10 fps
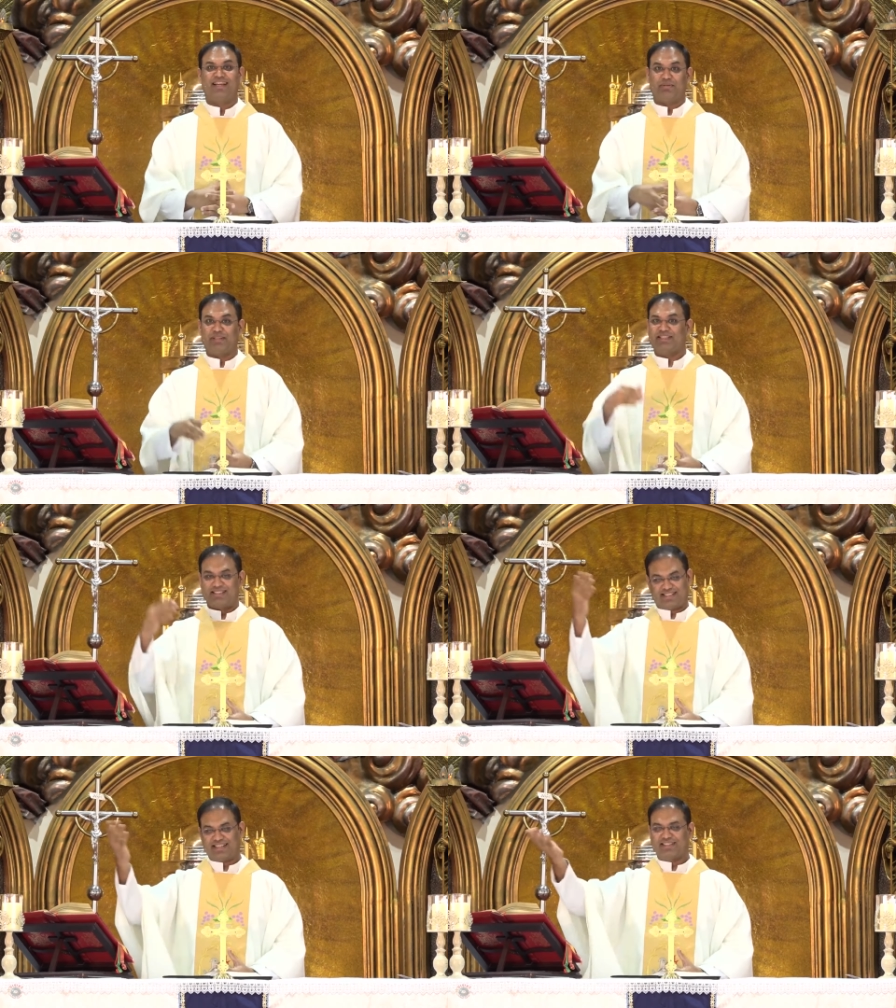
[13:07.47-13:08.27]
I mean, there
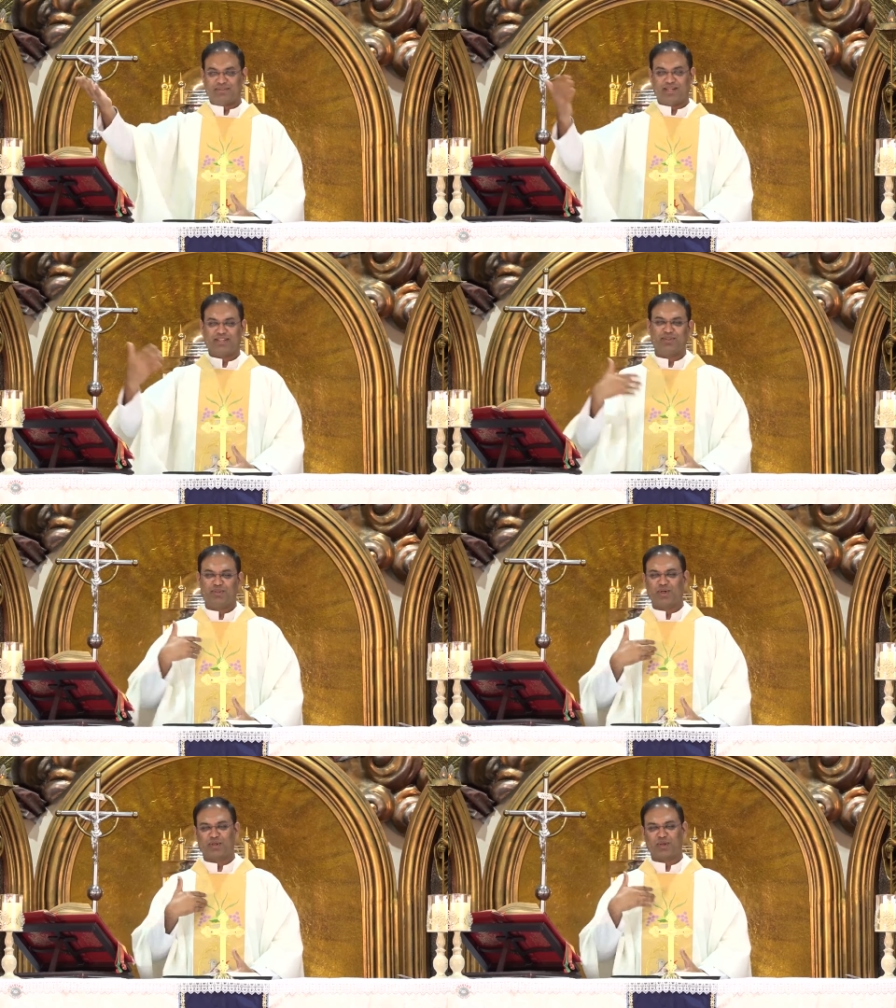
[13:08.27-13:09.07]
is another one who
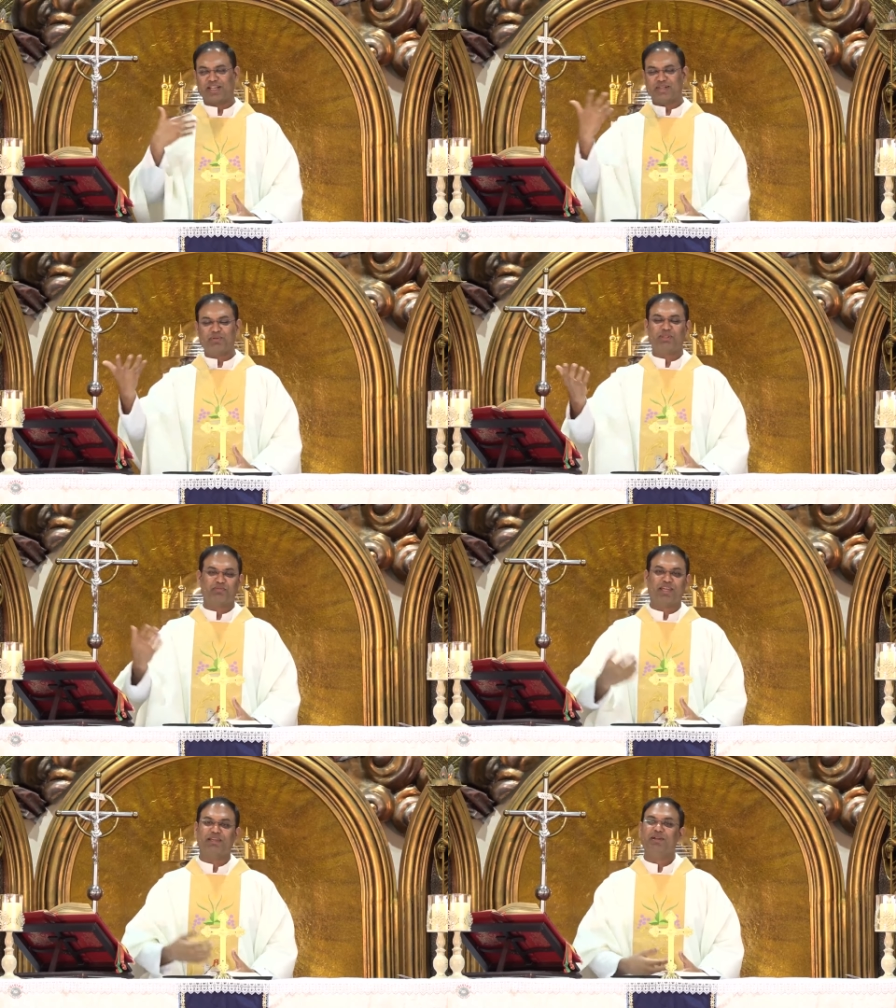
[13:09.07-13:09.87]
got ordained
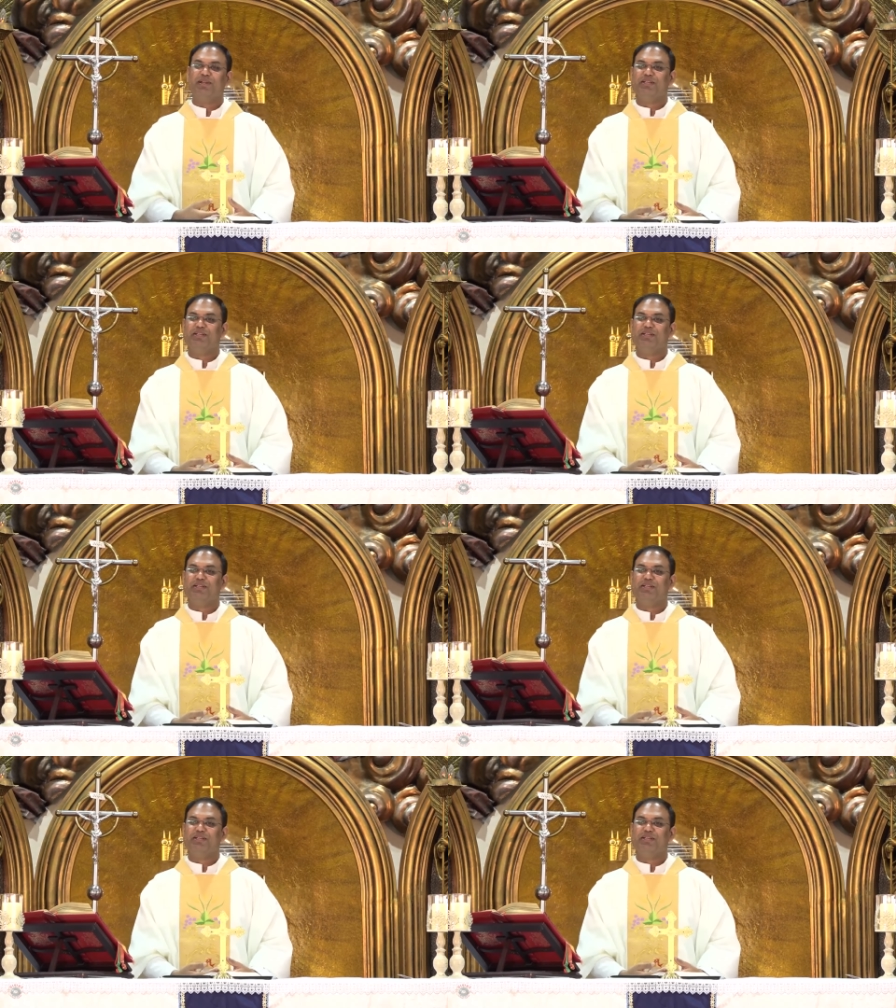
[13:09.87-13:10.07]
with me.